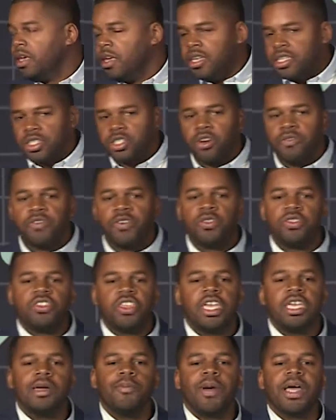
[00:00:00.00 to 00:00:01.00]
So if you
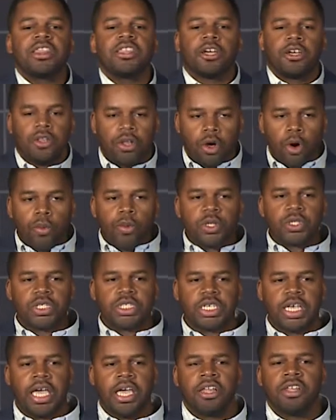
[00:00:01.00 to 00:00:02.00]
think about the global
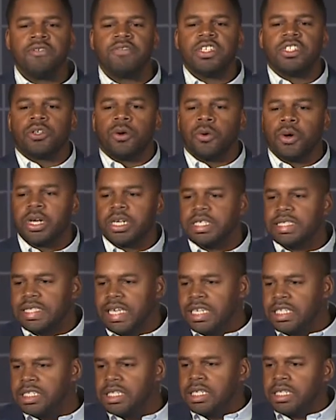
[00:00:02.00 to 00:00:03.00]
scale of this
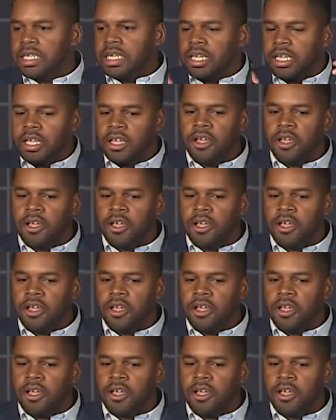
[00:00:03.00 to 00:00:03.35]
organization,